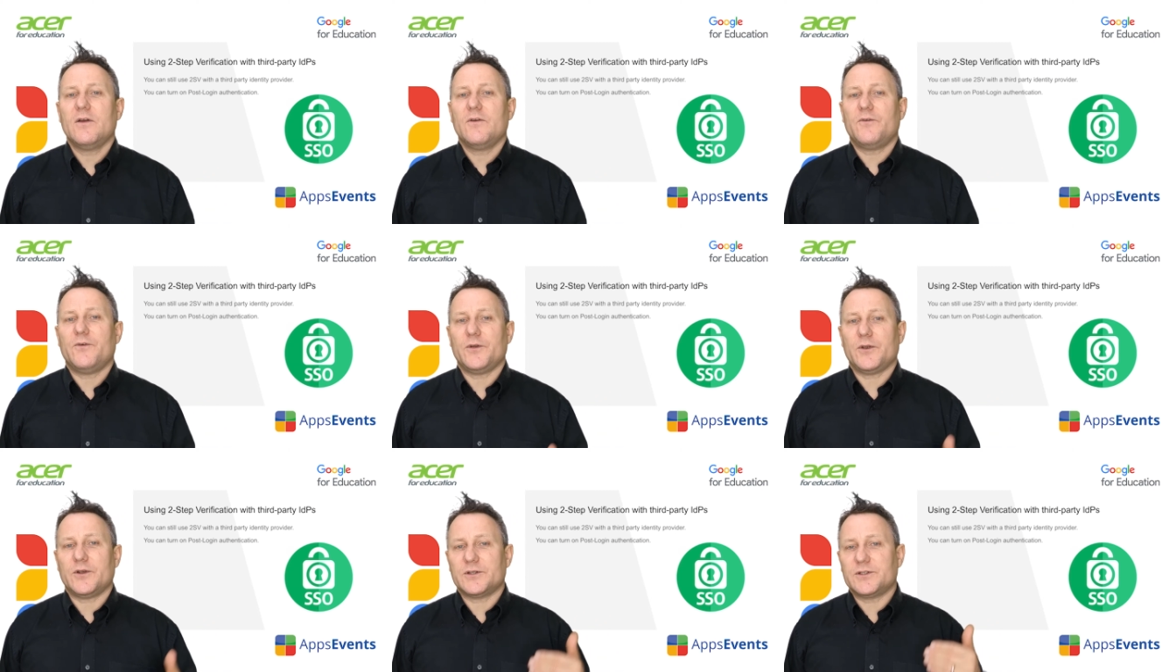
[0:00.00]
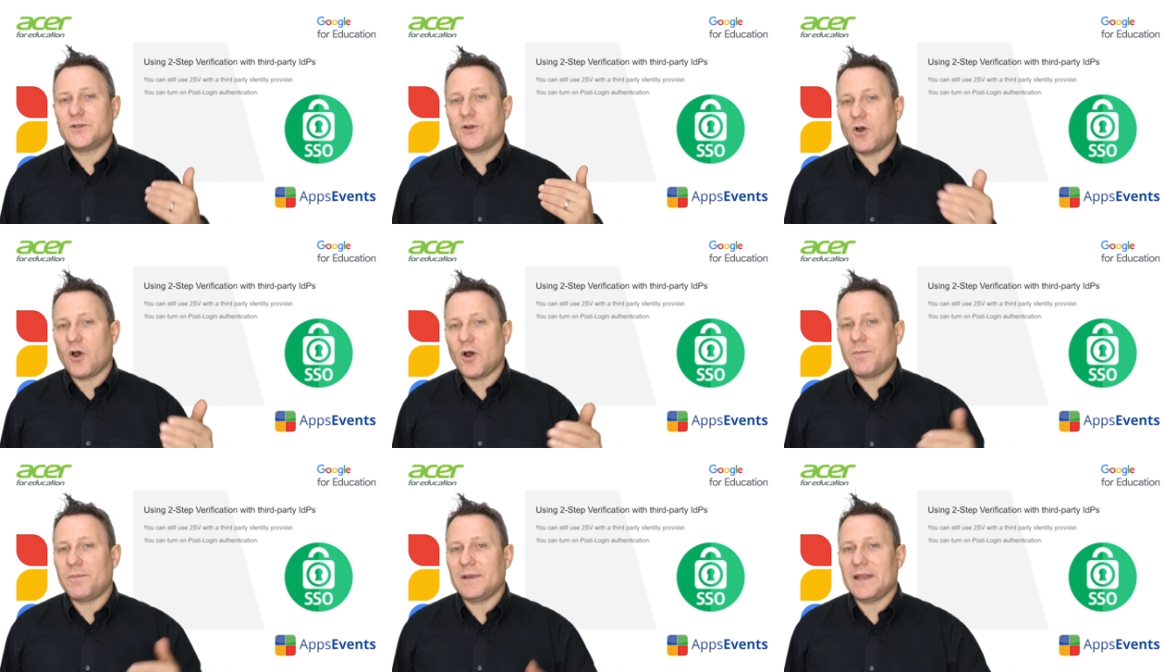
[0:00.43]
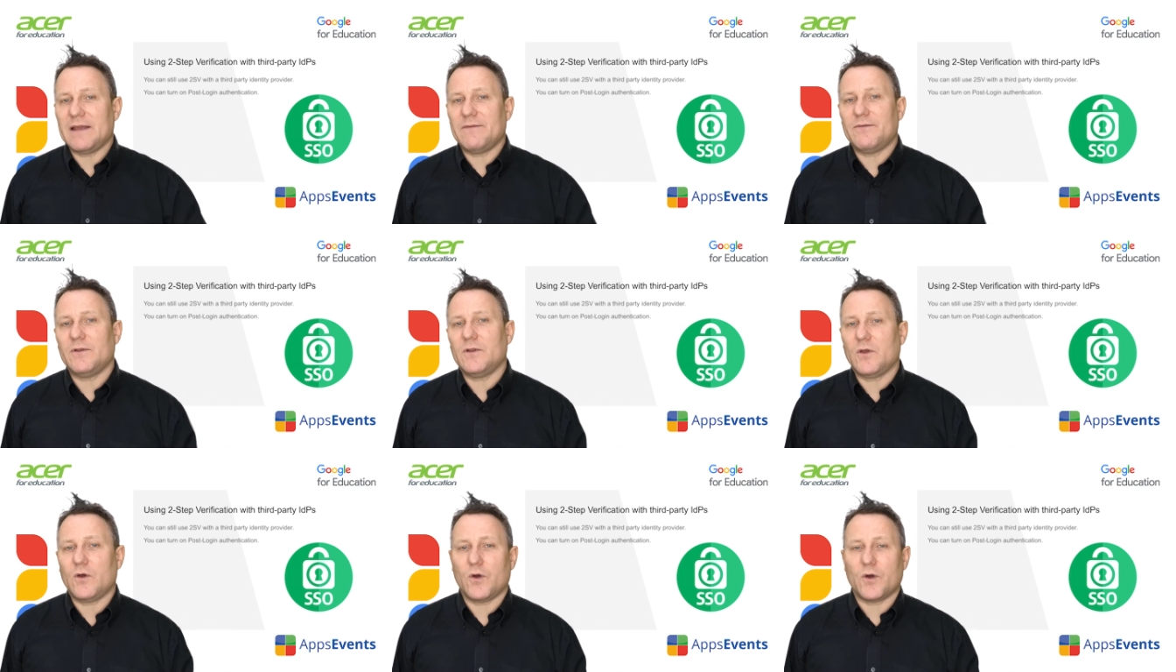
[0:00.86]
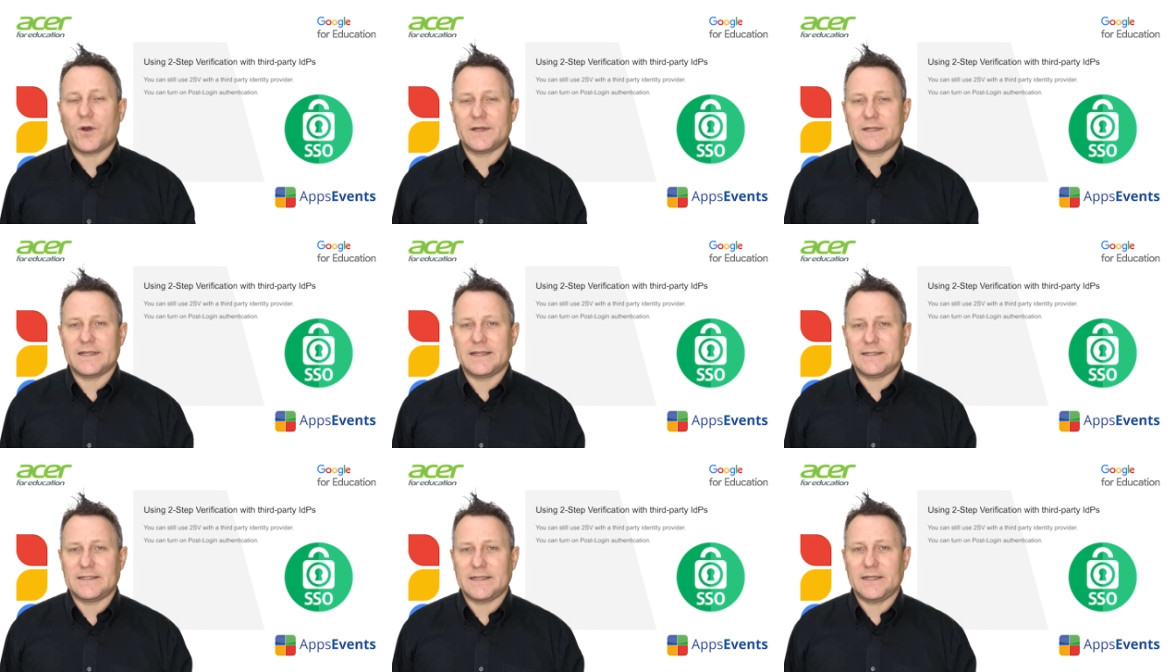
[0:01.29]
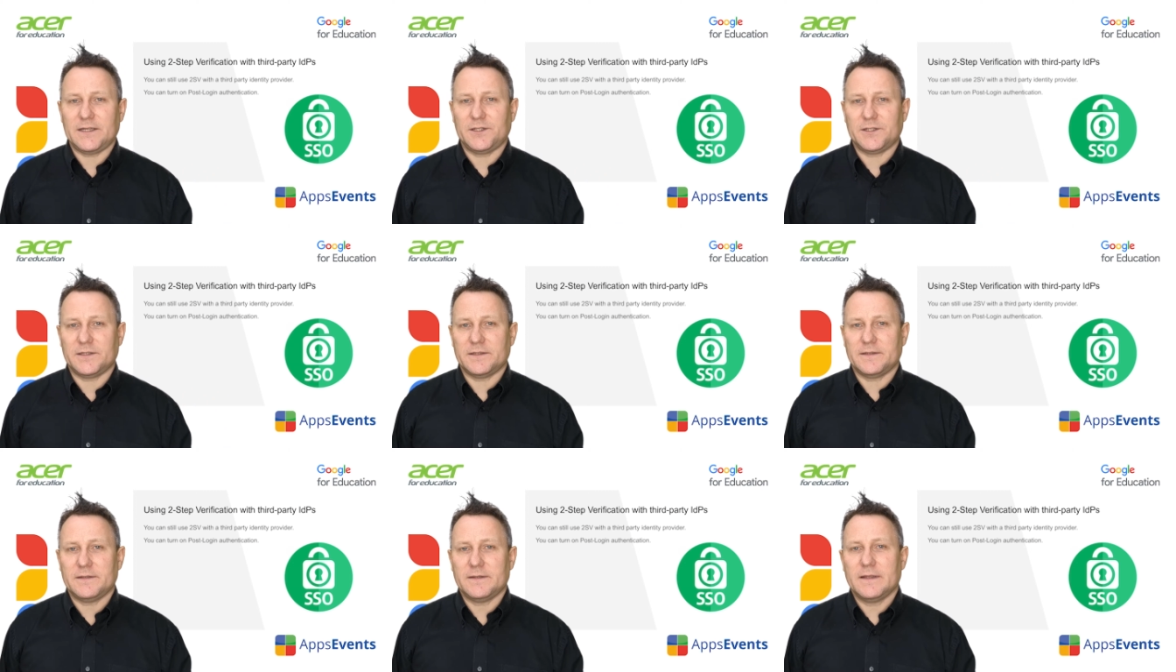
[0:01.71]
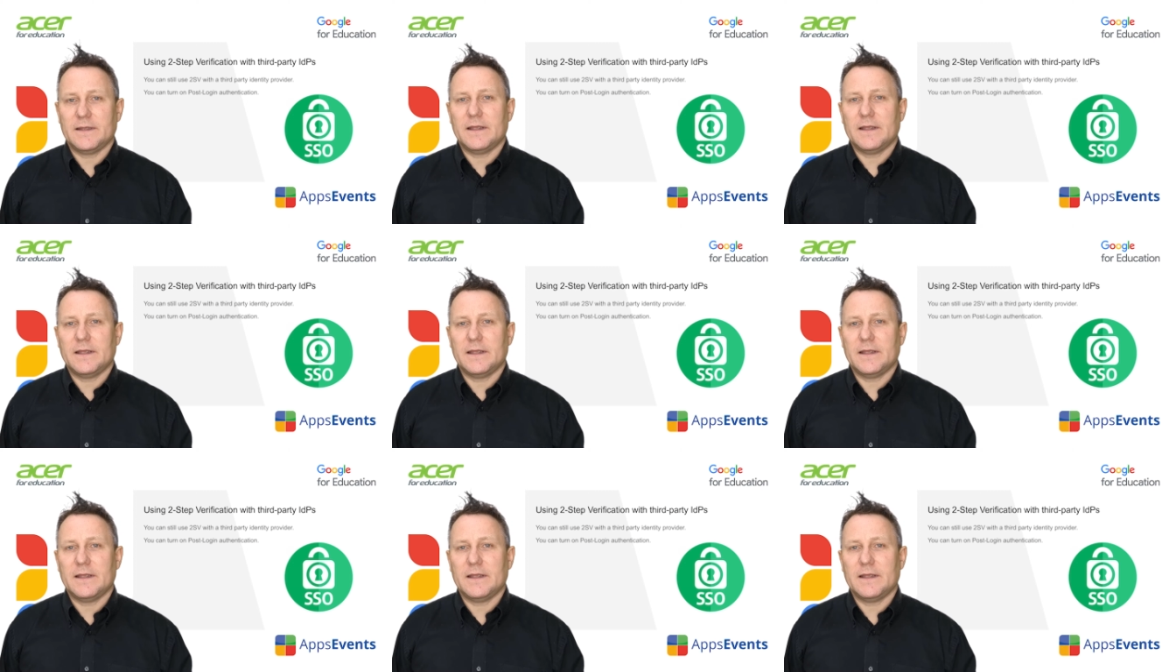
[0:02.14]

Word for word: for your top-level organization,